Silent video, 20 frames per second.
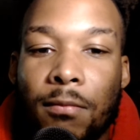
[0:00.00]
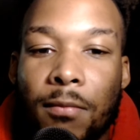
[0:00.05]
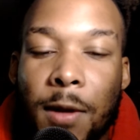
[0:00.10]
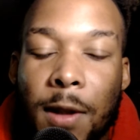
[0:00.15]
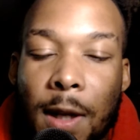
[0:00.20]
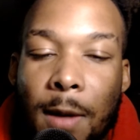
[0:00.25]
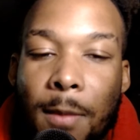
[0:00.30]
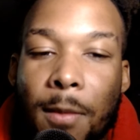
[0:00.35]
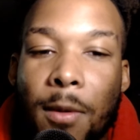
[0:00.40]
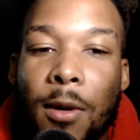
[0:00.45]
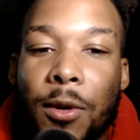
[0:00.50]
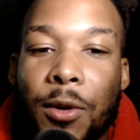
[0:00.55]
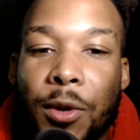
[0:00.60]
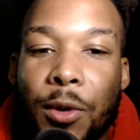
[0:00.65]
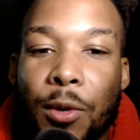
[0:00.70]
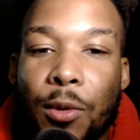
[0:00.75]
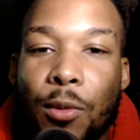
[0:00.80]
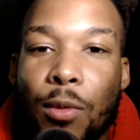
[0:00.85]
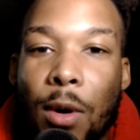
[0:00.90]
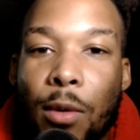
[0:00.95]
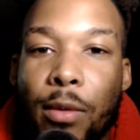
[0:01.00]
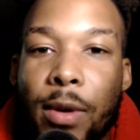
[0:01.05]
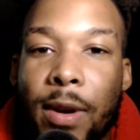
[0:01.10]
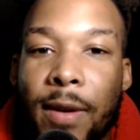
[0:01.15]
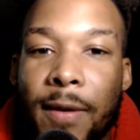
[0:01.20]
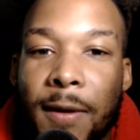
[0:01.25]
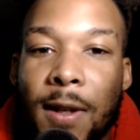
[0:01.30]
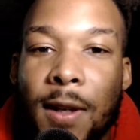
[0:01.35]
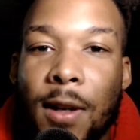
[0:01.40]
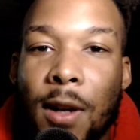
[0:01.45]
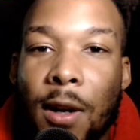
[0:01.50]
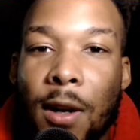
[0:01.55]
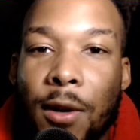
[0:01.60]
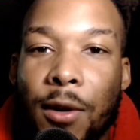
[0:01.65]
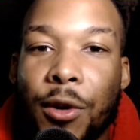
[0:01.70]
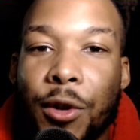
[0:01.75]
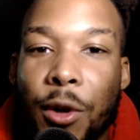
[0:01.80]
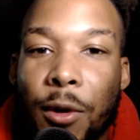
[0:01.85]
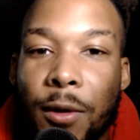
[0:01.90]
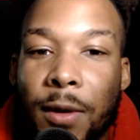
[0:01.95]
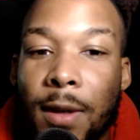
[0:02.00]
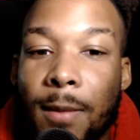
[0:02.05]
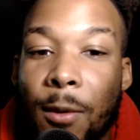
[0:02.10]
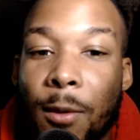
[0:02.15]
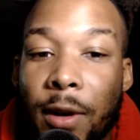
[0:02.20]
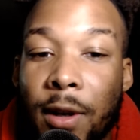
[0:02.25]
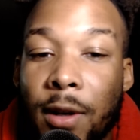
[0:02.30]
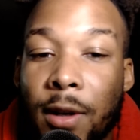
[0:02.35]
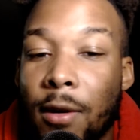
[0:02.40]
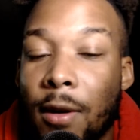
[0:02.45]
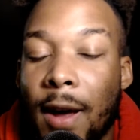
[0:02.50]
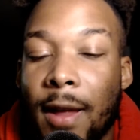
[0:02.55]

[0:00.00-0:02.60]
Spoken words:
similar to what we've seen under Jose Mourinho.